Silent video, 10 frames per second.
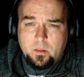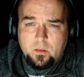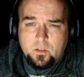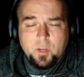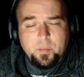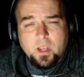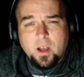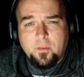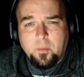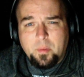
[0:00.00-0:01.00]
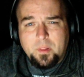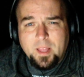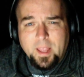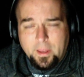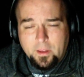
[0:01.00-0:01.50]
Jumping off a
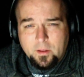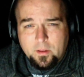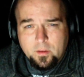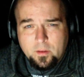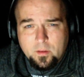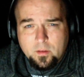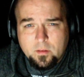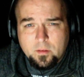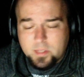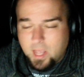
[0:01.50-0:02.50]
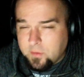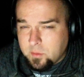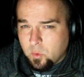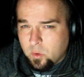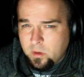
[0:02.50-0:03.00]
plank?
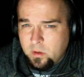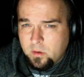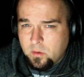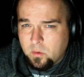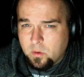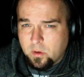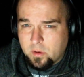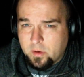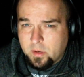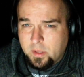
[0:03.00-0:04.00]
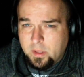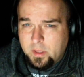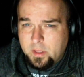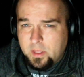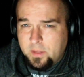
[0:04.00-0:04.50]
Diving board? Or
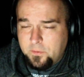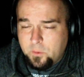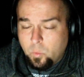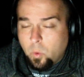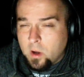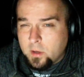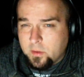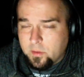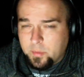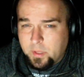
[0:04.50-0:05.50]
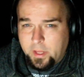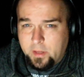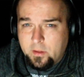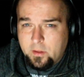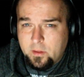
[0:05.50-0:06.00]
if you walked the
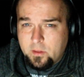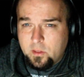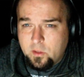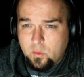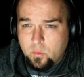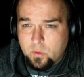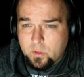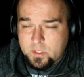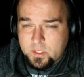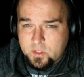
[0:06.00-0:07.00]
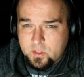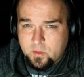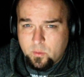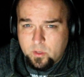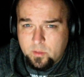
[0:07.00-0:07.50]
plank, you were
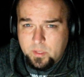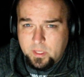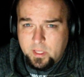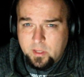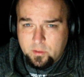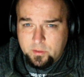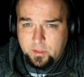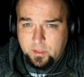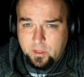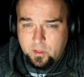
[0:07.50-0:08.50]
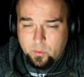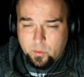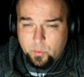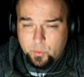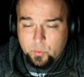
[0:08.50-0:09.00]
essentially going to be killed you were
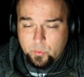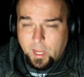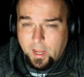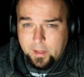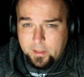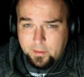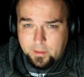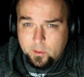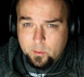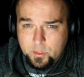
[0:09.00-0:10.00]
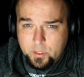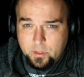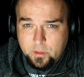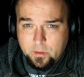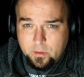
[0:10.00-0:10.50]
going to die in the ocean.